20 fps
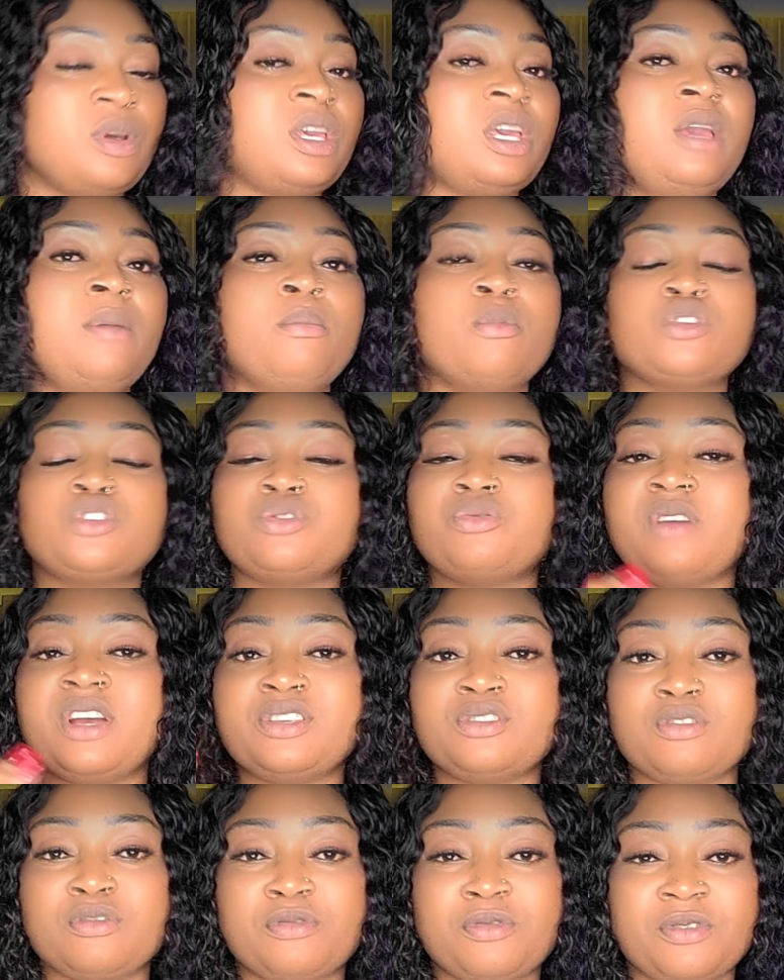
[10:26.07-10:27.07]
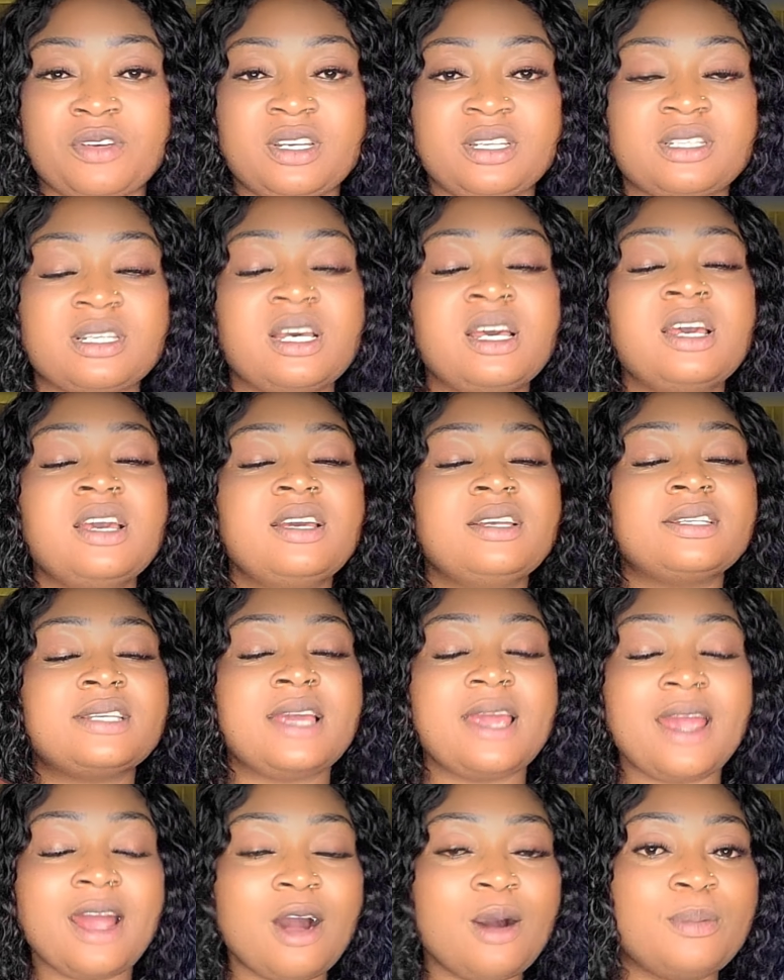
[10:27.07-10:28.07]
Okay, moisturize your face. It
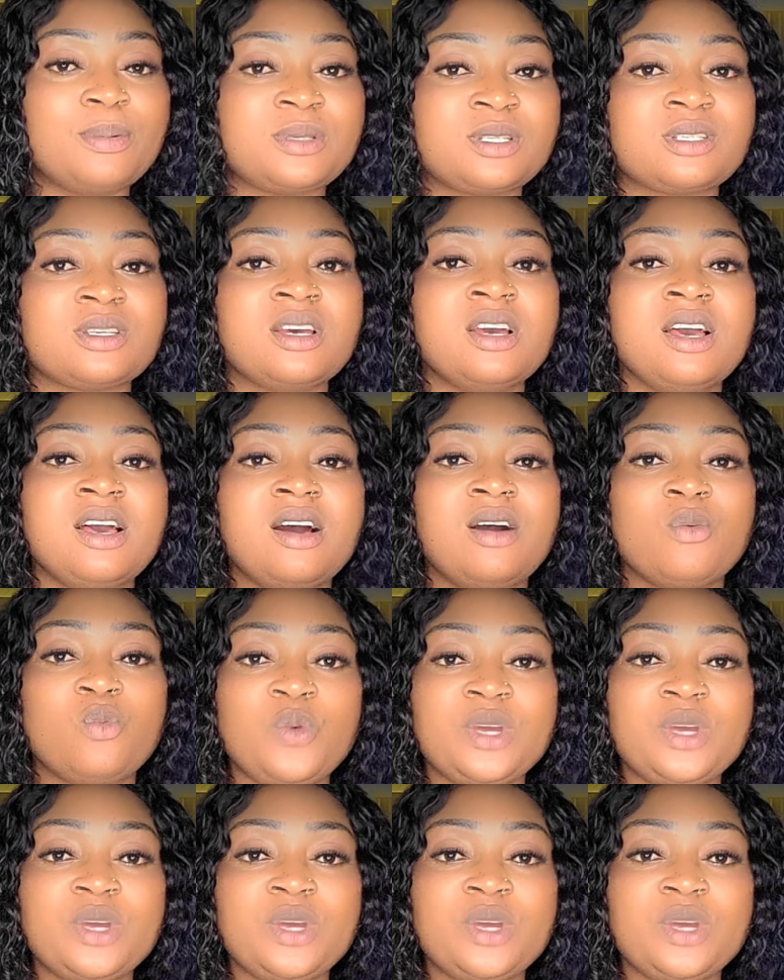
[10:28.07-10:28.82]
helps